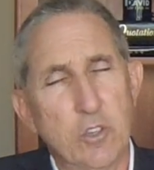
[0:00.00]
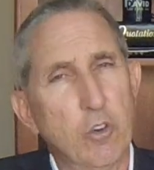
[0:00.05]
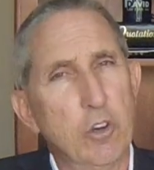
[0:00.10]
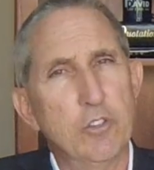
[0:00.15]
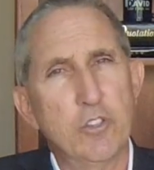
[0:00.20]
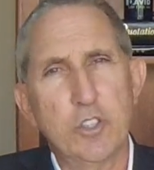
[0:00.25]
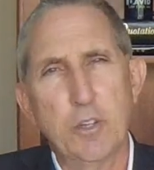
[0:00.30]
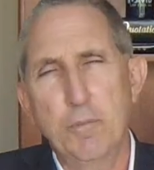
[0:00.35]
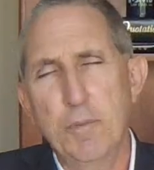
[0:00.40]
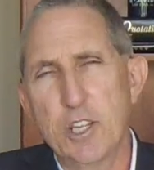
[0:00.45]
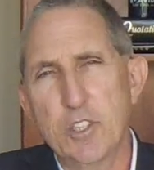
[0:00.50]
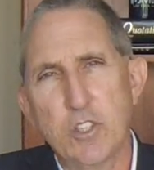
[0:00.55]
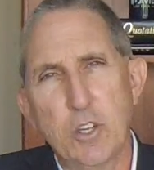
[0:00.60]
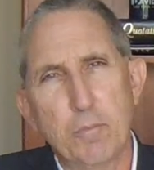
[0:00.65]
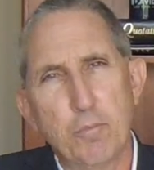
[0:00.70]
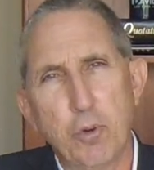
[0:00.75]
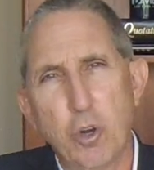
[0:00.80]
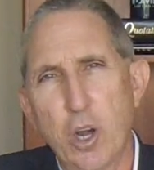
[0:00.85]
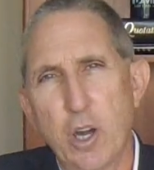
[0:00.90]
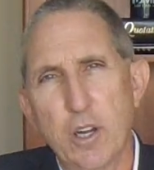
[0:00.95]
gross
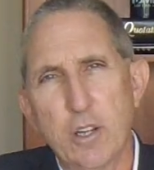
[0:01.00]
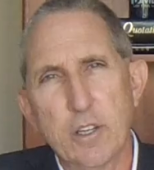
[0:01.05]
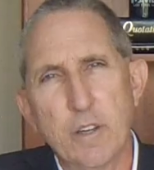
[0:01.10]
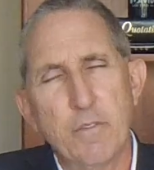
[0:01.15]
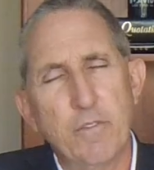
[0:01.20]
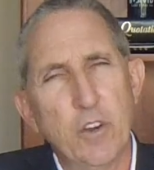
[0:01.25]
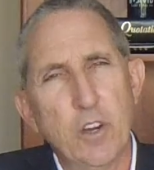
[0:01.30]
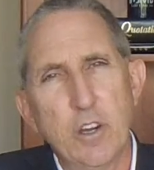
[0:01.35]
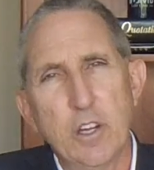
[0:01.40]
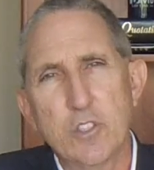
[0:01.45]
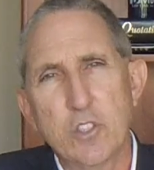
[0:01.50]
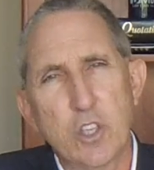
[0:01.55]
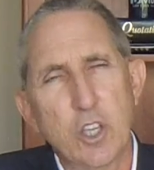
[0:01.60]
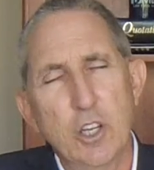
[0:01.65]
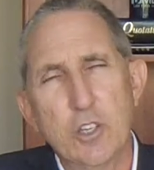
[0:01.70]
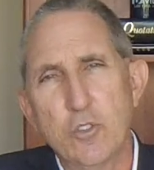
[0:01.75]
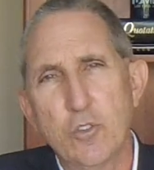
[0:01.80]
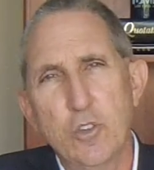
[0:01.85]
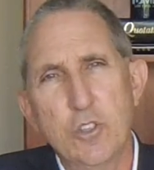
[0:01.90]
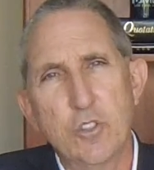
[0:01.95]
domestic product in various
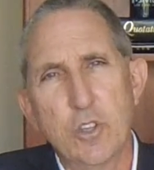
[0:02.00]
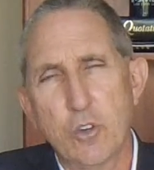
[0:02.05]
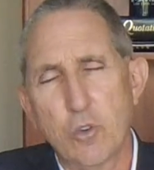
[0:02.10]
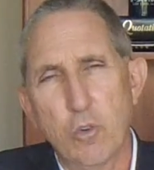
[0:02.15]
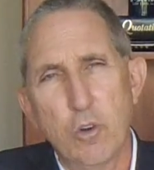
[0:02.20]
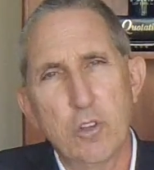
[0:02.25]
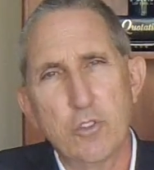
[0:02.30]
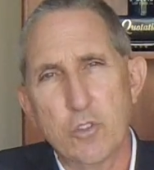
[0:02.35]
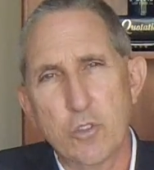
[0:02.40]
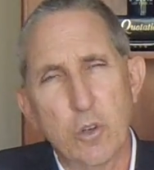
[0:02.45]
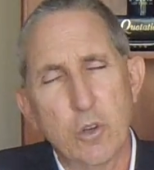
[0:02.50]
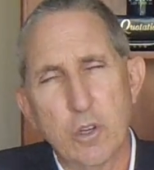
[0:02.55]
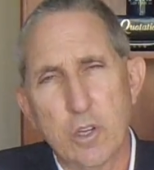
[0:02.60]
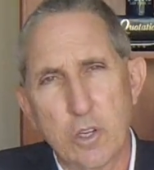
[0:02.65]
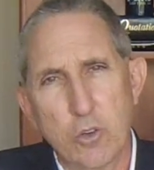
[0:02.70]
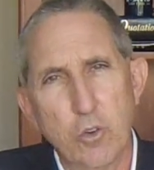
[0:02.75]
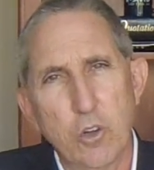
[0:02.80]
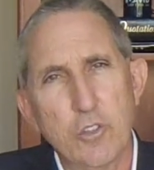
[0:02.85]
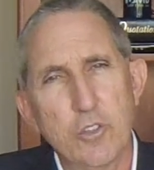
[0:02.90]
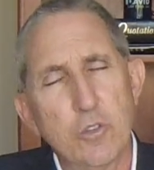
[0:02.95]
countries
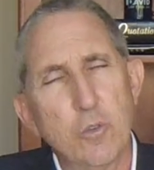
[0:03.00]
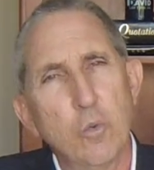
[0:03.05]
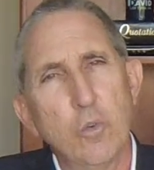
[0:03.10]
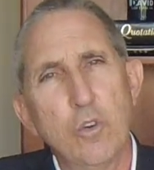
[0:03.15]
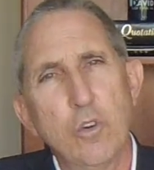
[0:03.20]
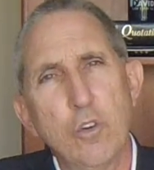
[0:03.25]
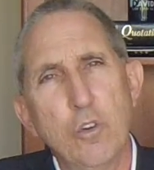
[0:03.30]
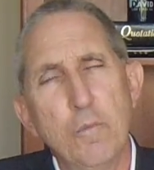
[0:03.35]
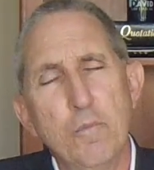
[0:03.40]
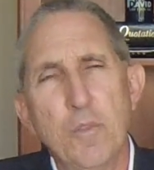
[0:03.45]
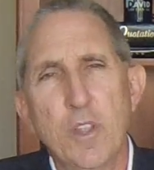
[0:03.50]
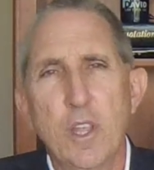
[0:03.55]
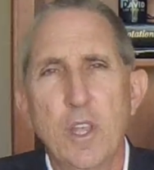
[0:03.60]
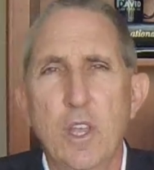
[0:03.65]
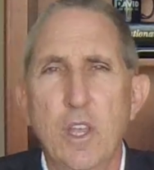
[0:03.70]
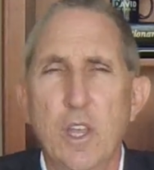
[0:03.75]
across the world,